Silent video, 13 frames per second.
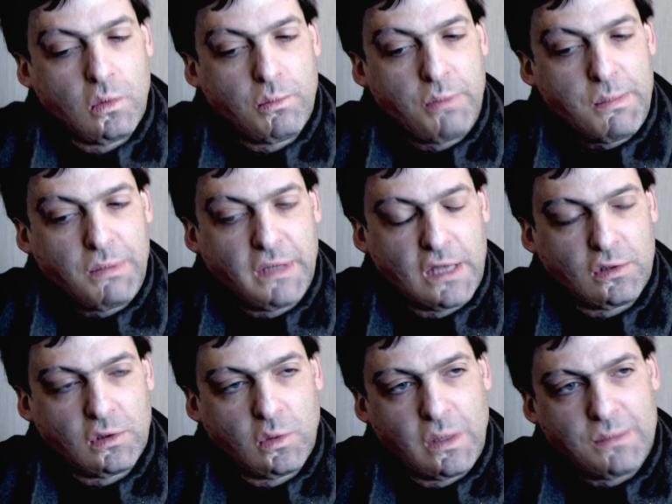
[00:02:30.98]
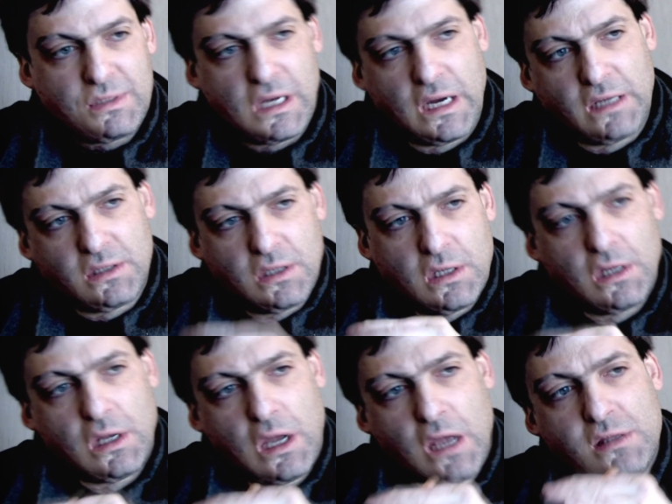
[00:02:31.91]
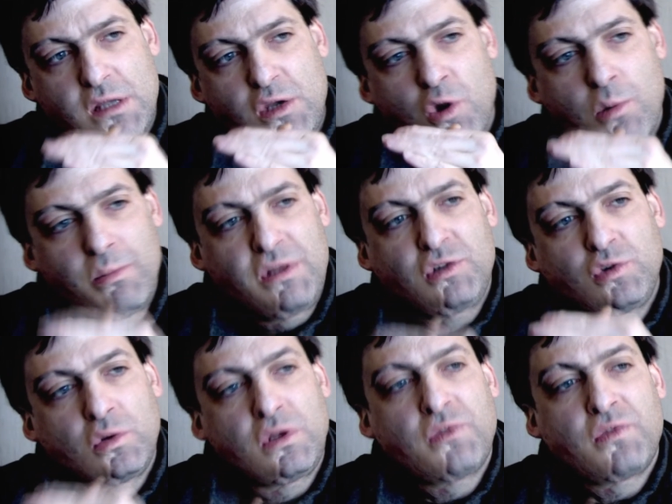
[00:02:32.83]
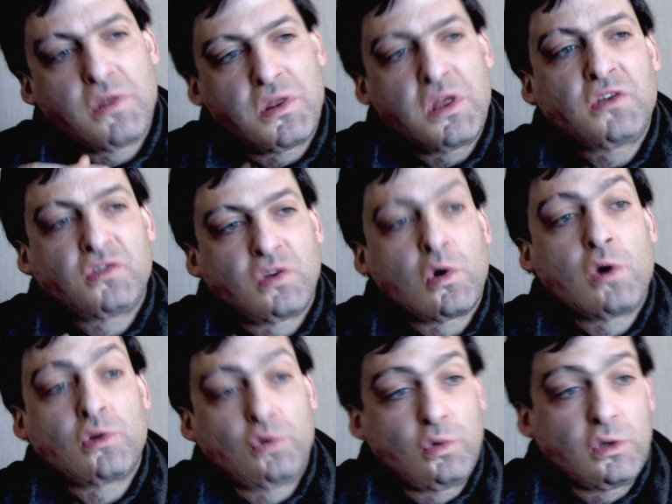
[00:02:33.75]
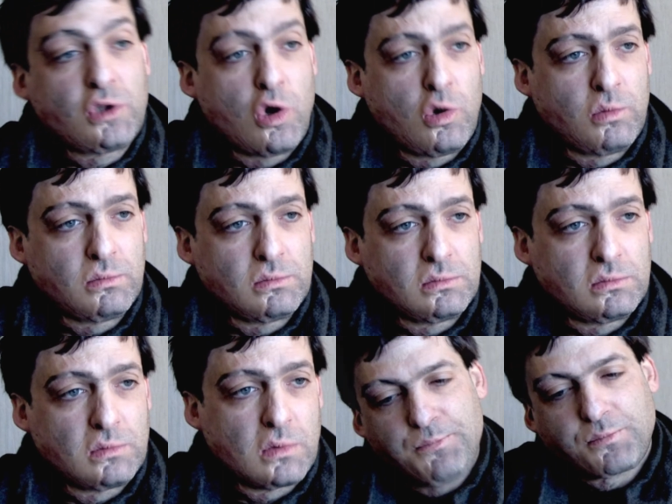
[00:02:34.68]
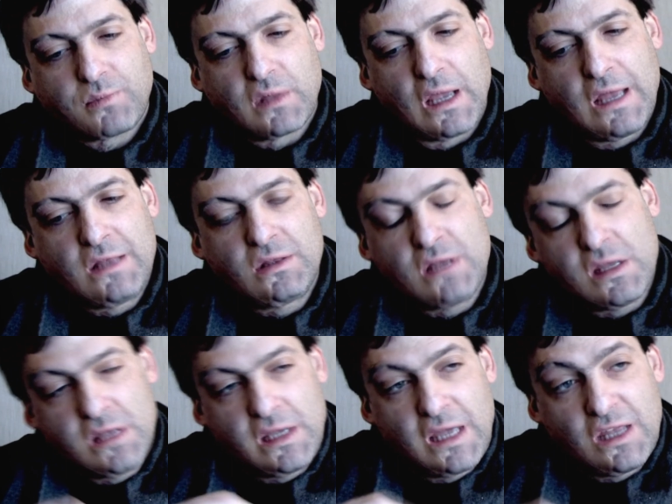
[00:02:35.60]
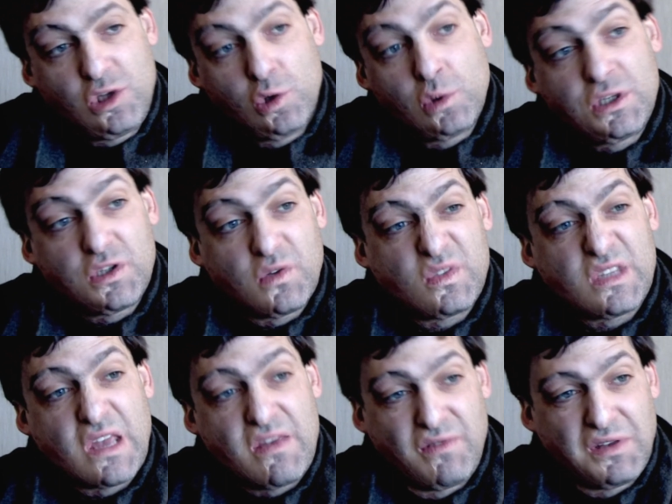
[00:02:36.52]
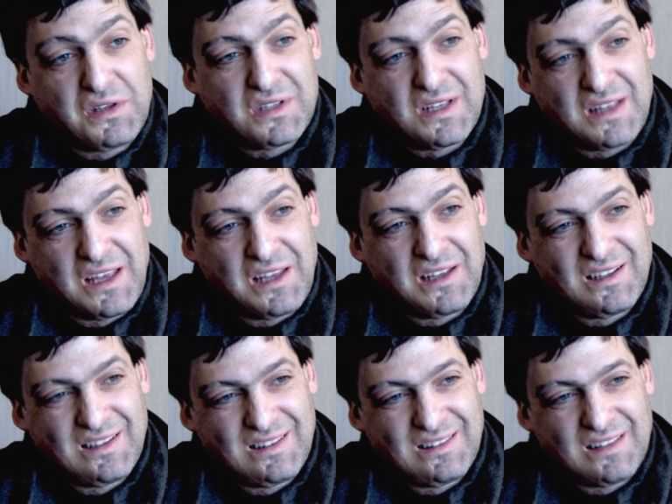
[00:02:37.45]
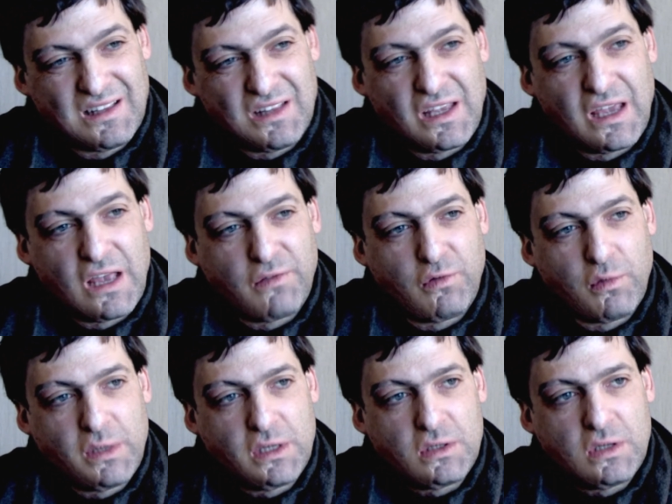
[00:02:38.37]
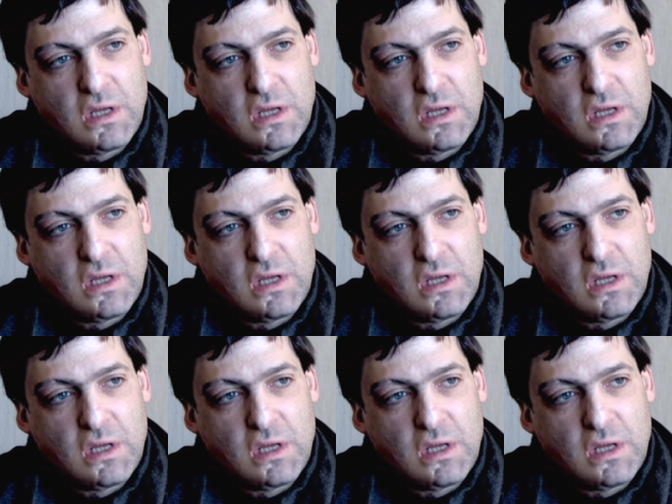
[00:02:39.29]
People get on the website and they commit to different things they're going to do at home. And then they get units of savings that they get from it.